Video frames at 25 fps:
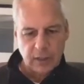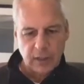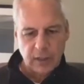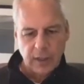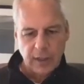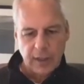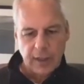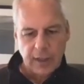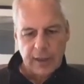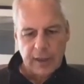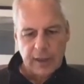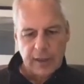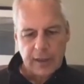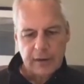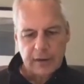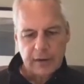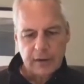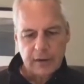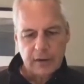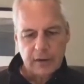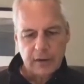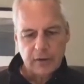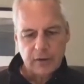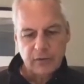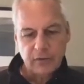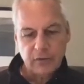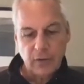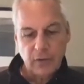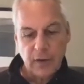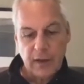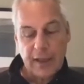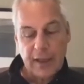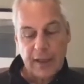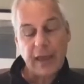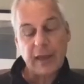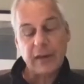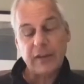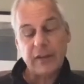And so I
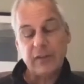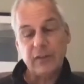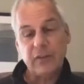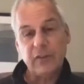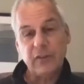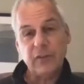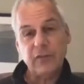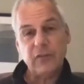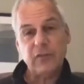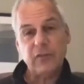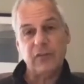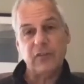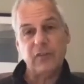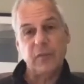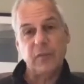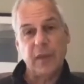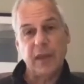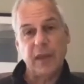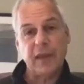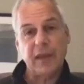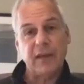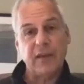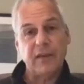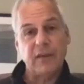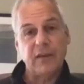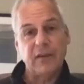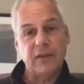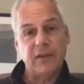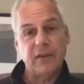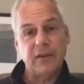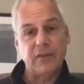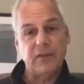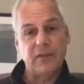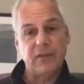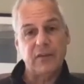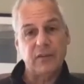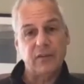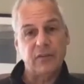had a decision to make,
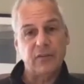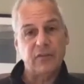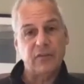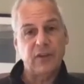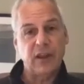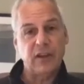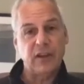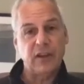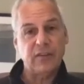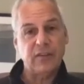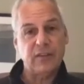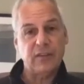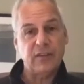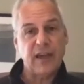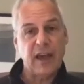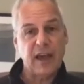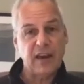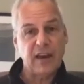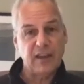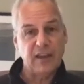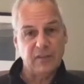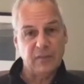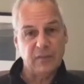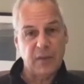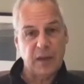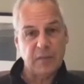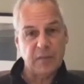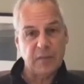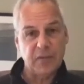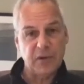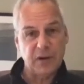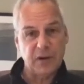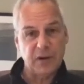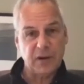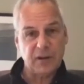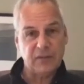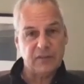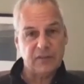which is change the title of my
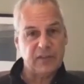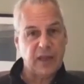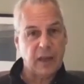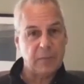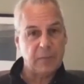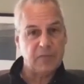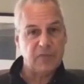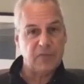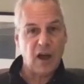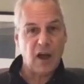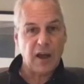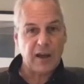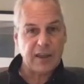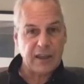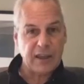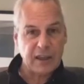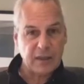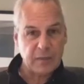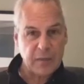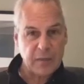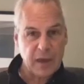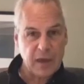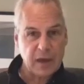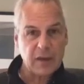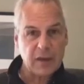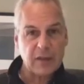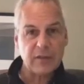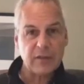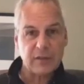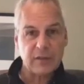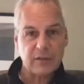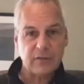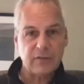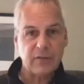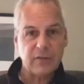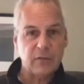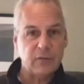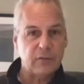book, stop talking about it.
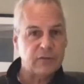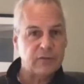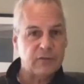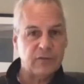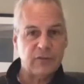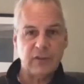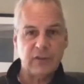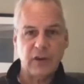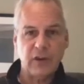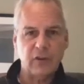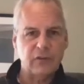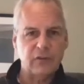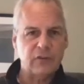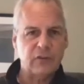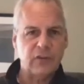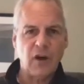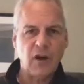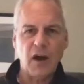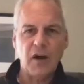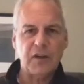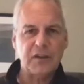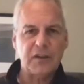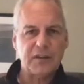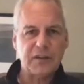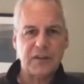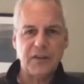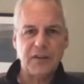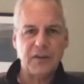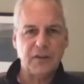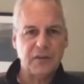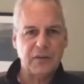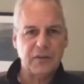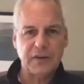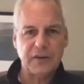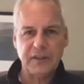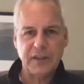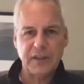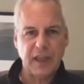She goes, call it
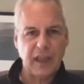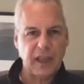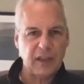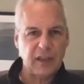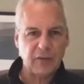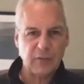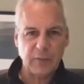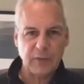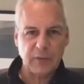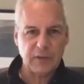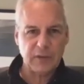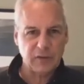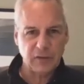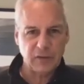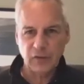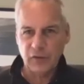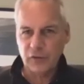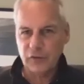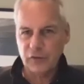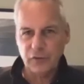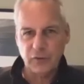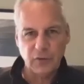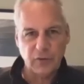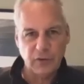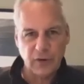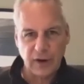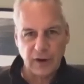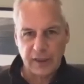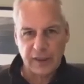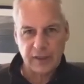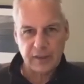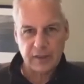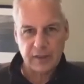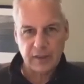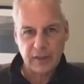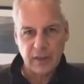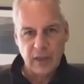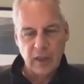Killer Engagement and you'll do
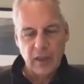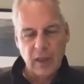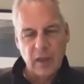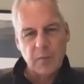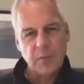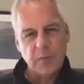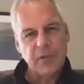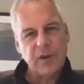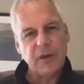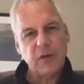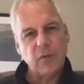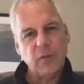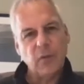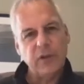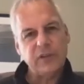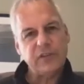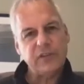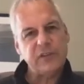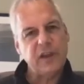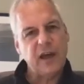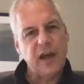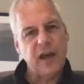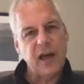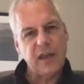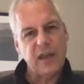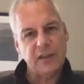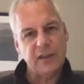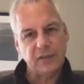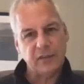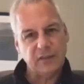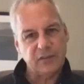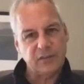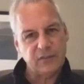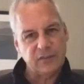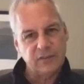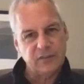great. But it wasn't honest.